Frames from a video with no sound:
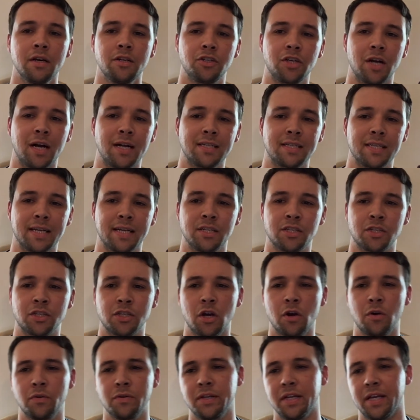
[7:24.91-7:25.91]
John
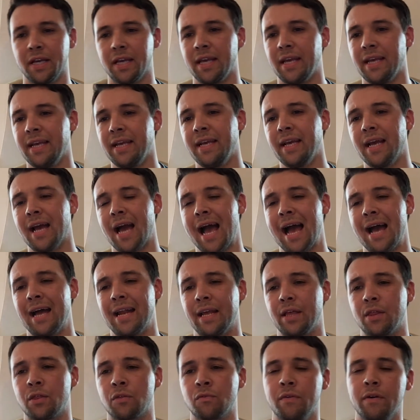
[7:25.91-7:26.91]
Sansone, he had
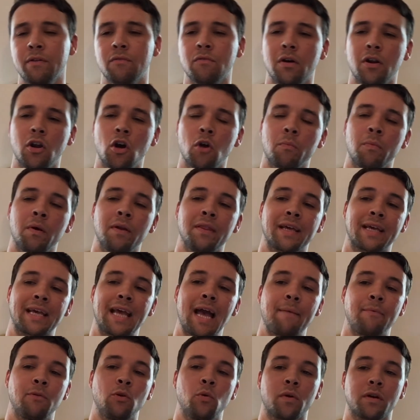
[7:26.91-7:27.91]
a 3-run home run that
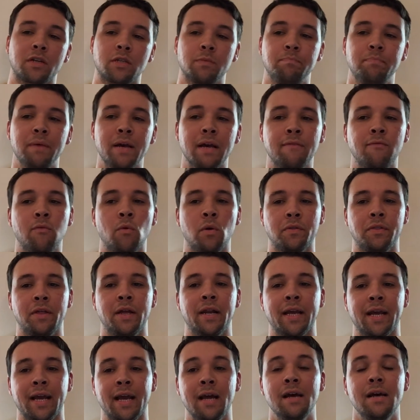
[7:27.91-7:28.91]
capped York's big 4th
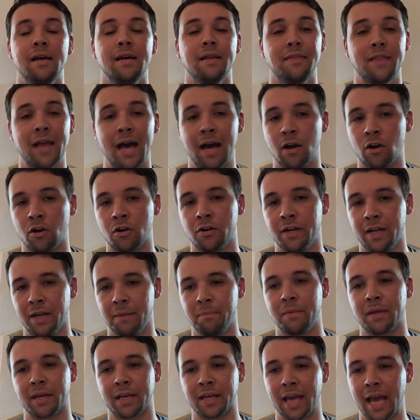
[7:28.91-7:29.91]
inning. That earned
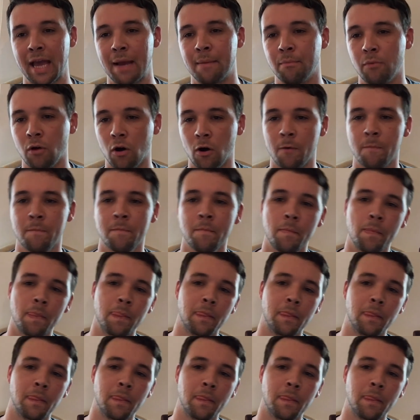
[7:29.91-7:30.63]
him the game ball.